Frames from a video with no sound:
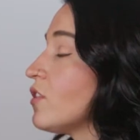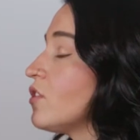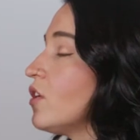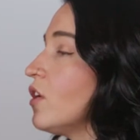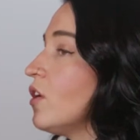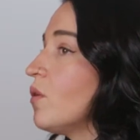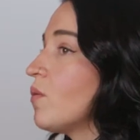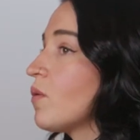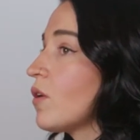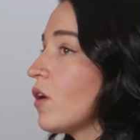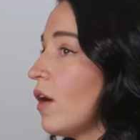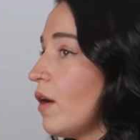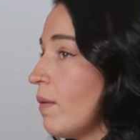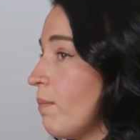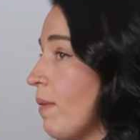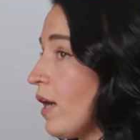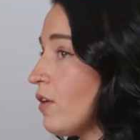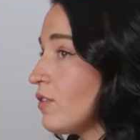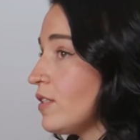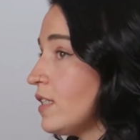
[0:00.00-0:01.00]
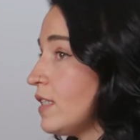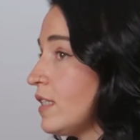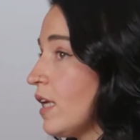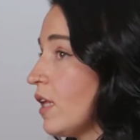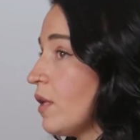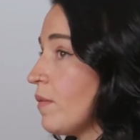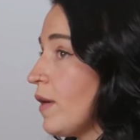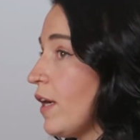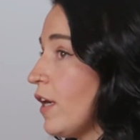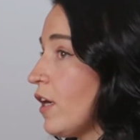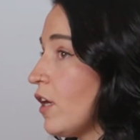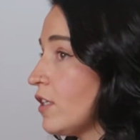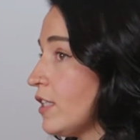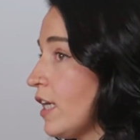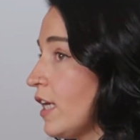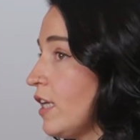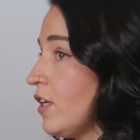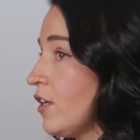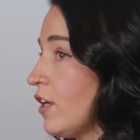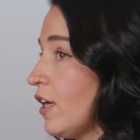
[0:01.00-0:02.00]
so we're about to celebrate our
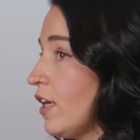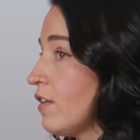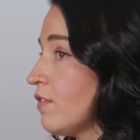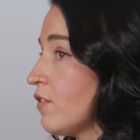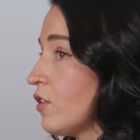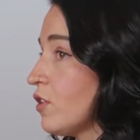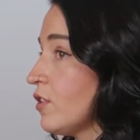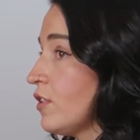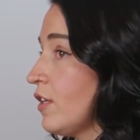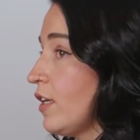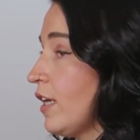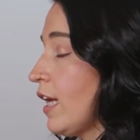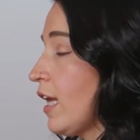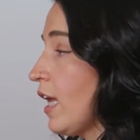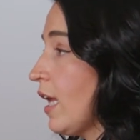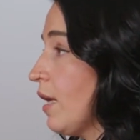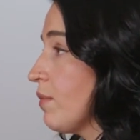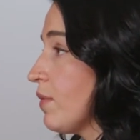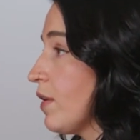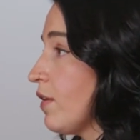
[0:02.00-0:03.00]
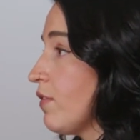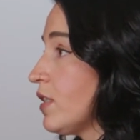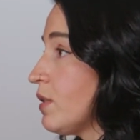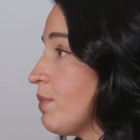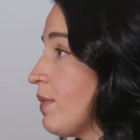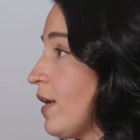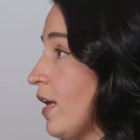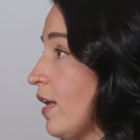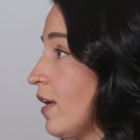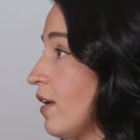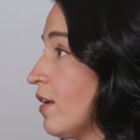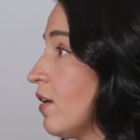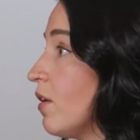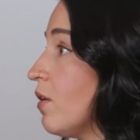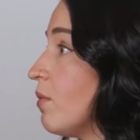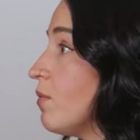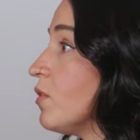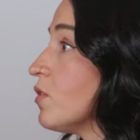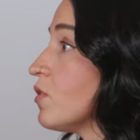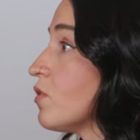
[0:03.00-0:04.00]
10-year anniversary, and I can't believe it's been
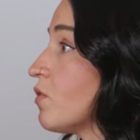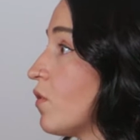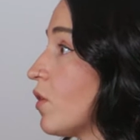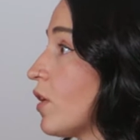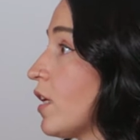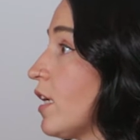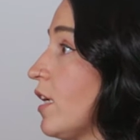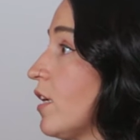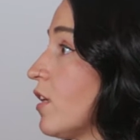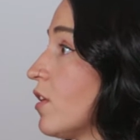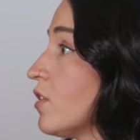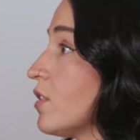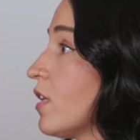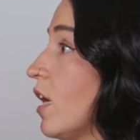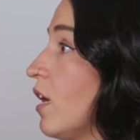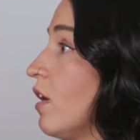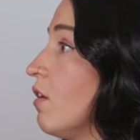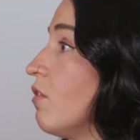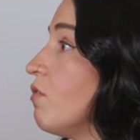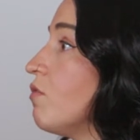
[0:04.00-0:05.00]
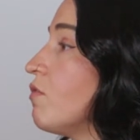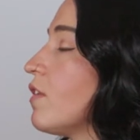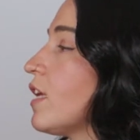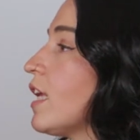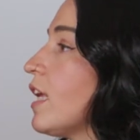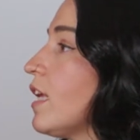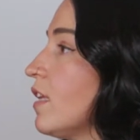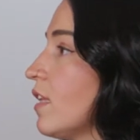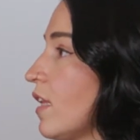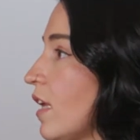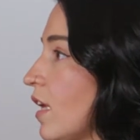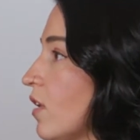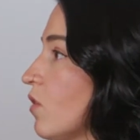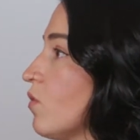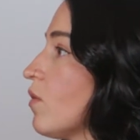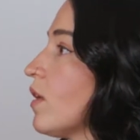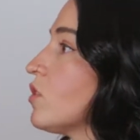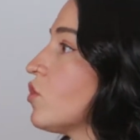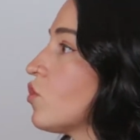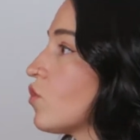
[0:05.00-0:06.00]
almost 4 years of healing
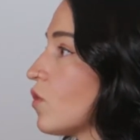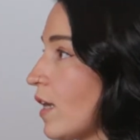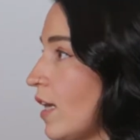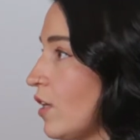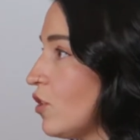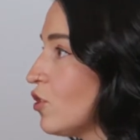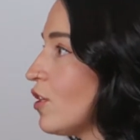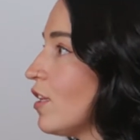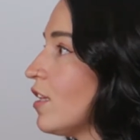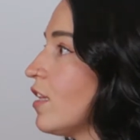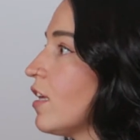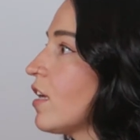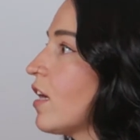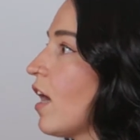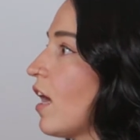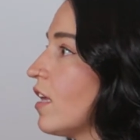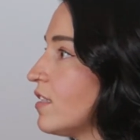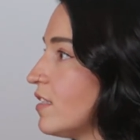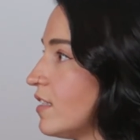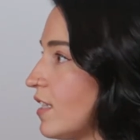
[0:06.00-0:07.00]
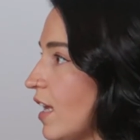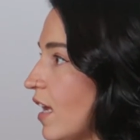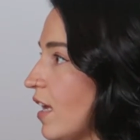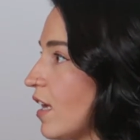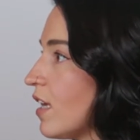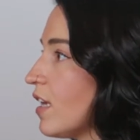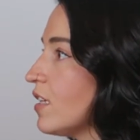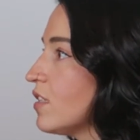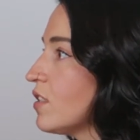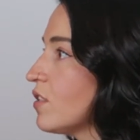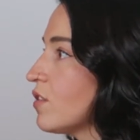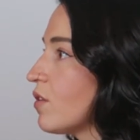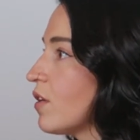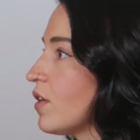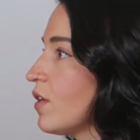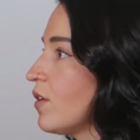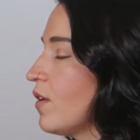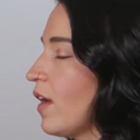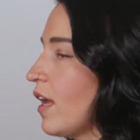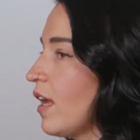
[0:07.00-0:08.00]
and restoration that God's taken us
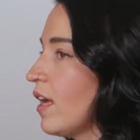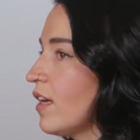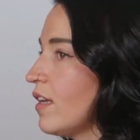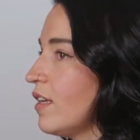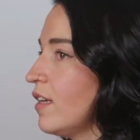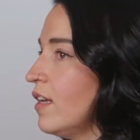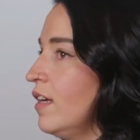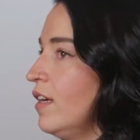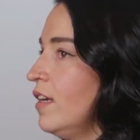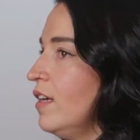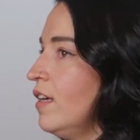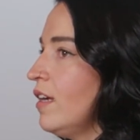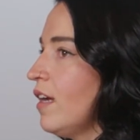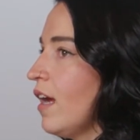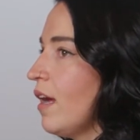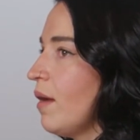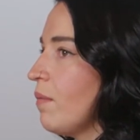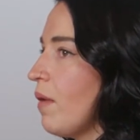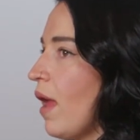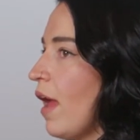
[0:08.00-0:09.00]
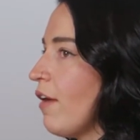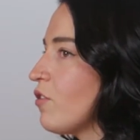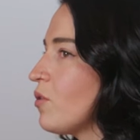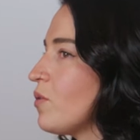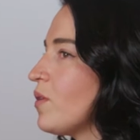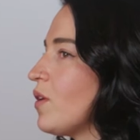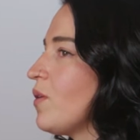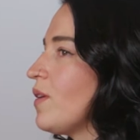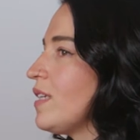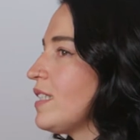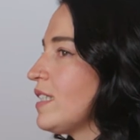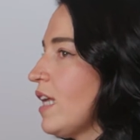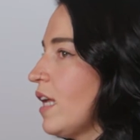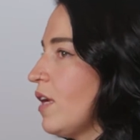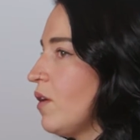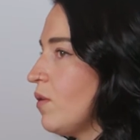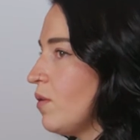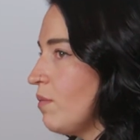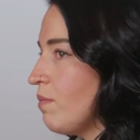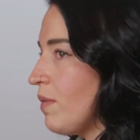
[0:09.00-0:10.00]
through. And everyone always
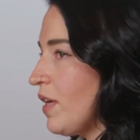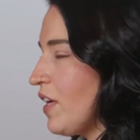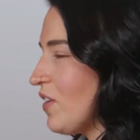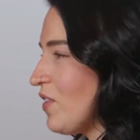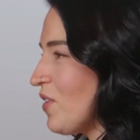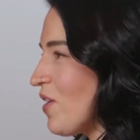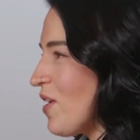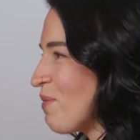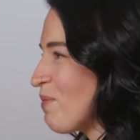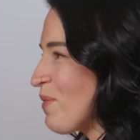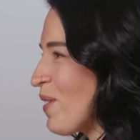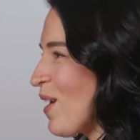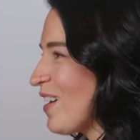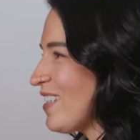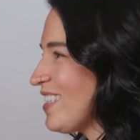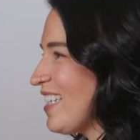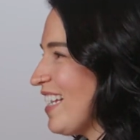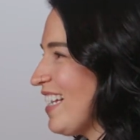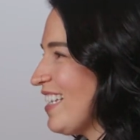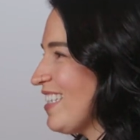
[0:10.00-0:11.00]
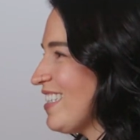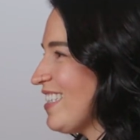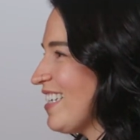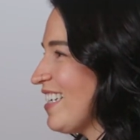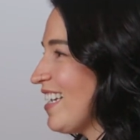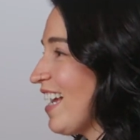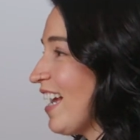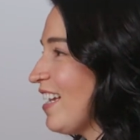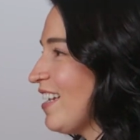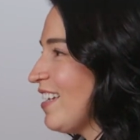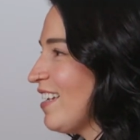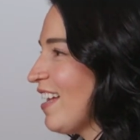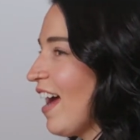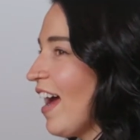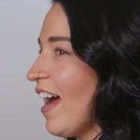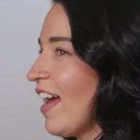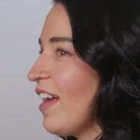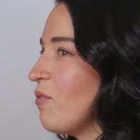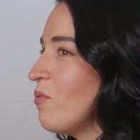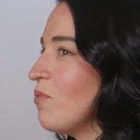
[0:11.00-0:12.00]
said it would be a long process, and I
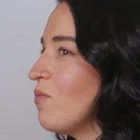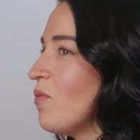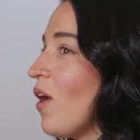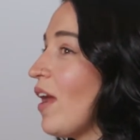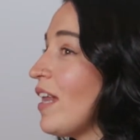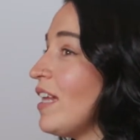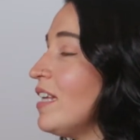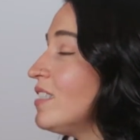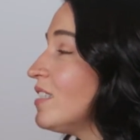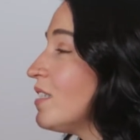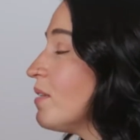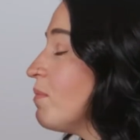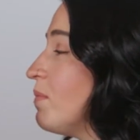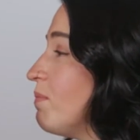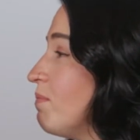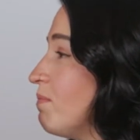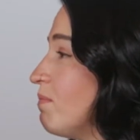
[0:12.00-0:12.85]
wanted to